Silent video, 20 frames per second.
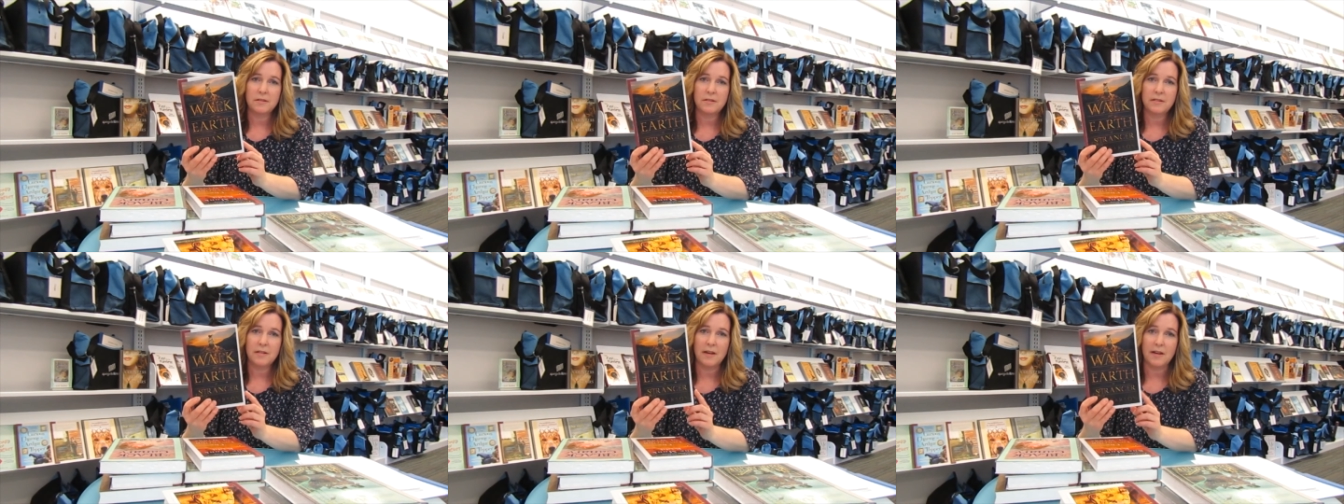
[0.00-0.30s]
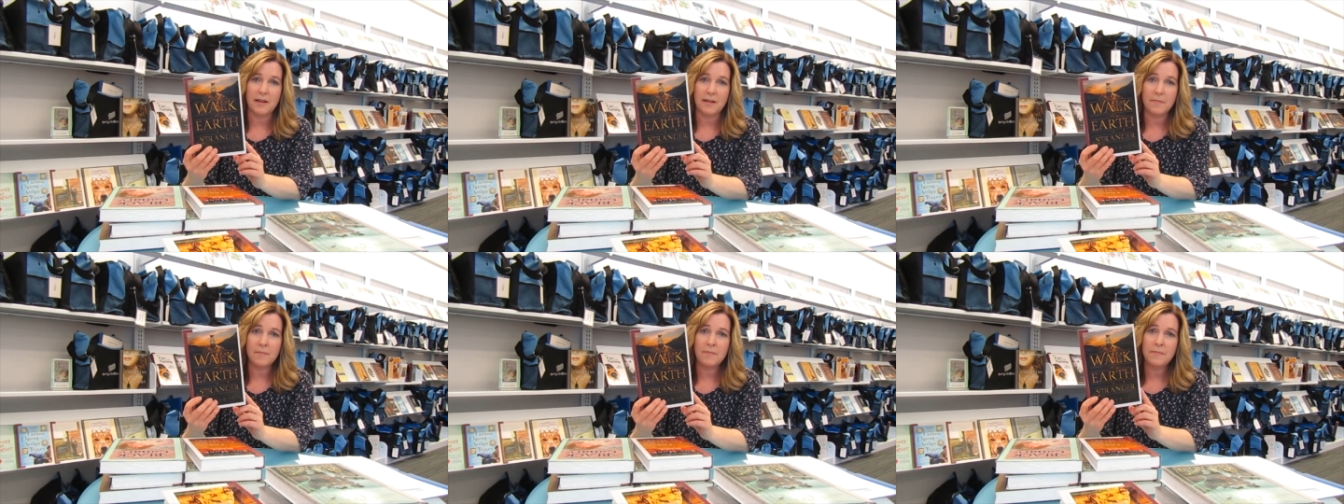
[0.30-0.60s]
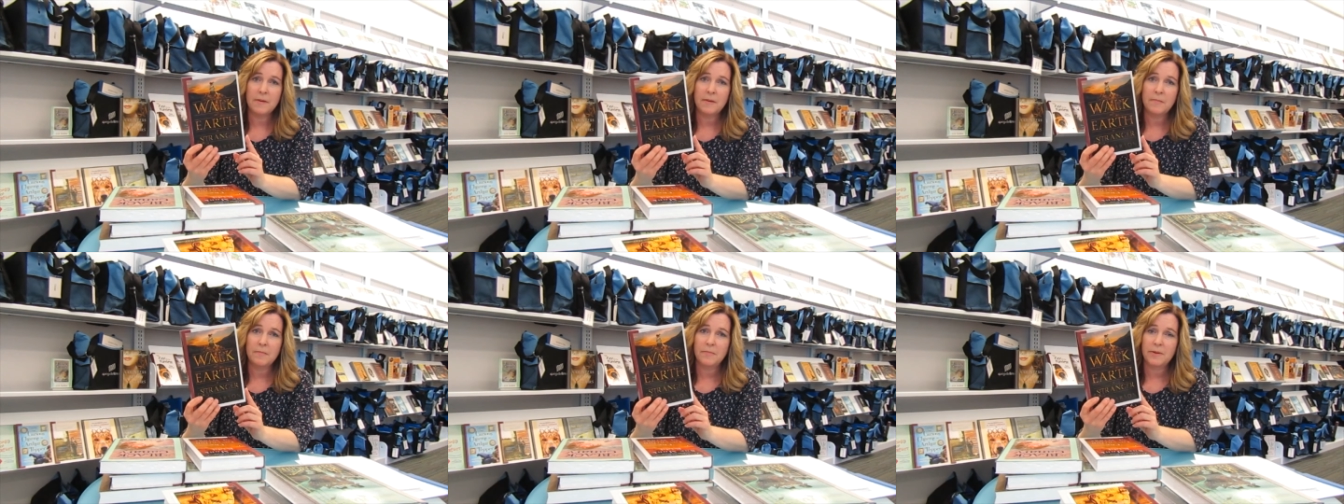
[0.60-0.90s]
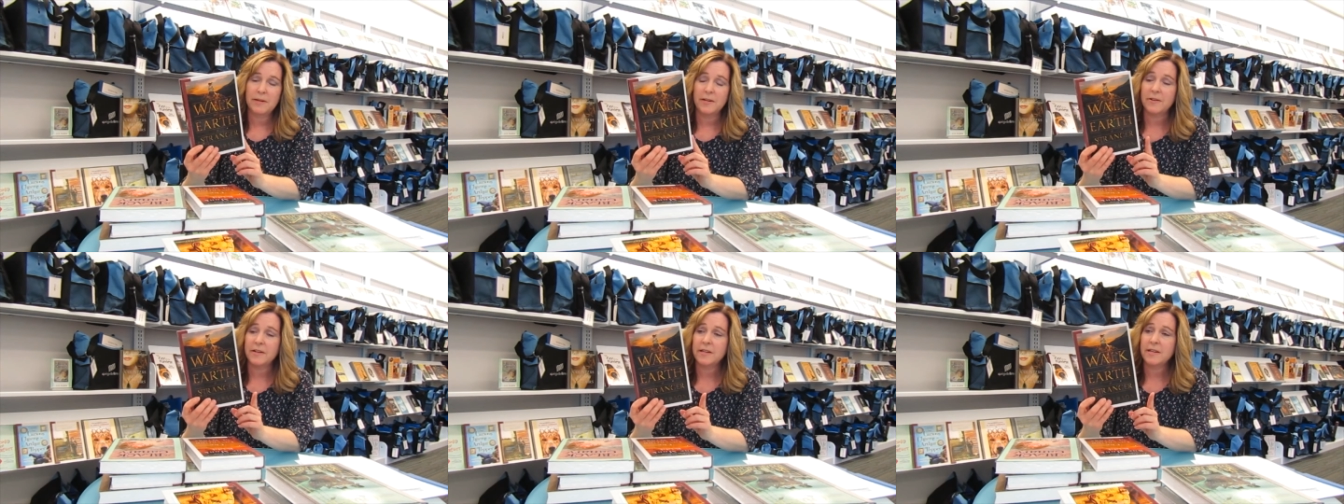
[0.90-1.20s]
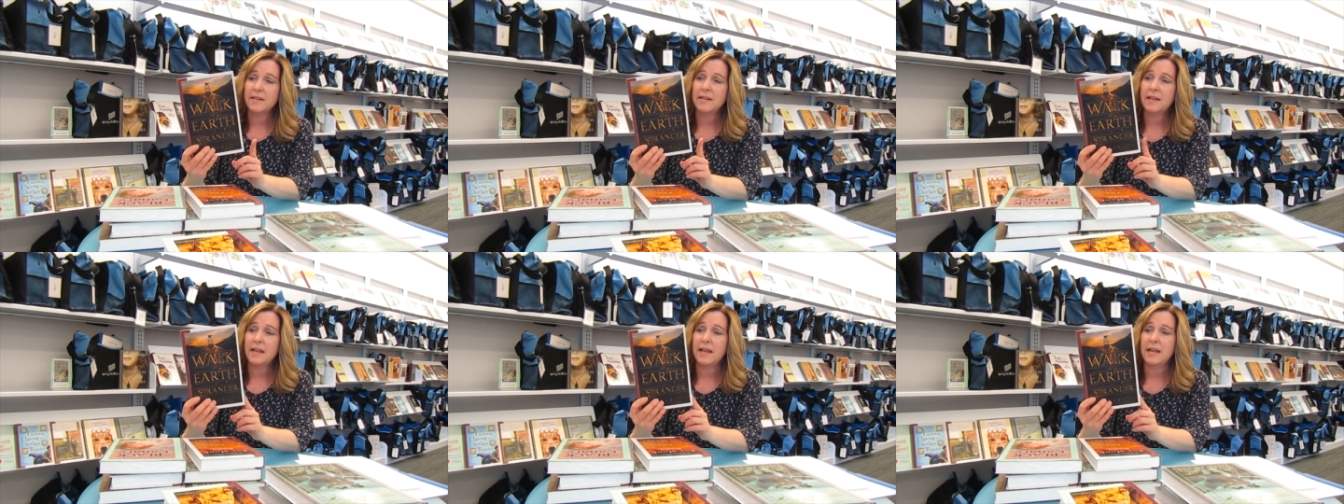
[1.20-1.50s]
time
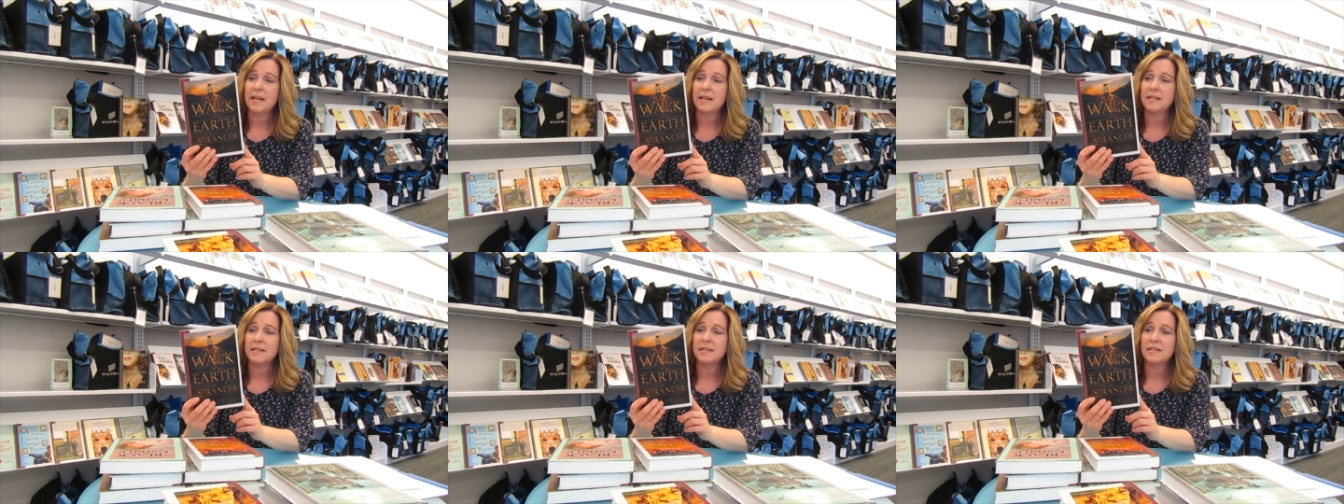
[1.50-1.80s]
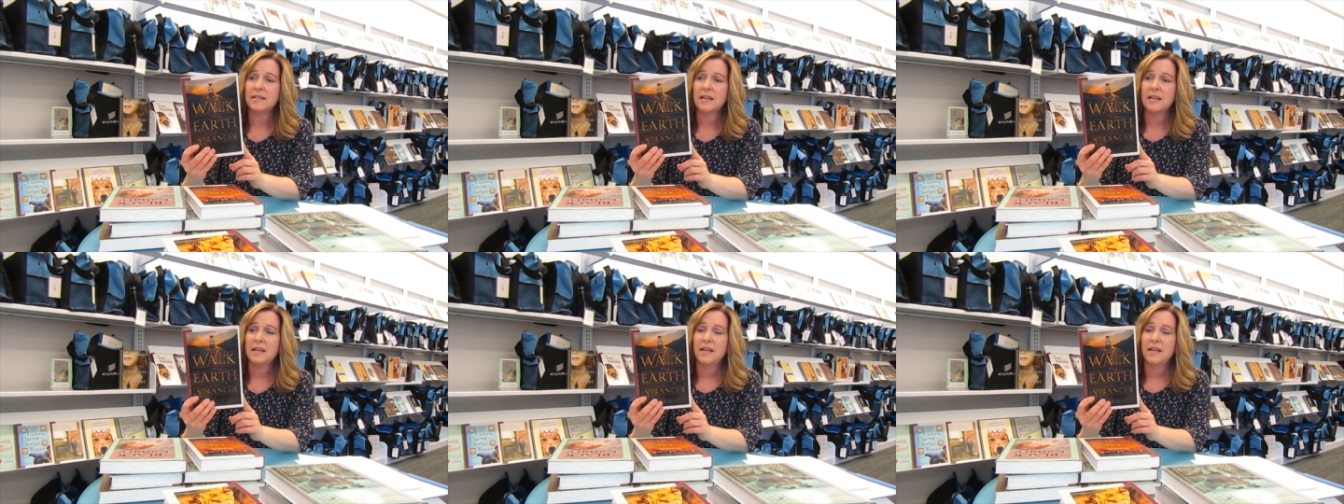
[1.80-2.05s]
period, and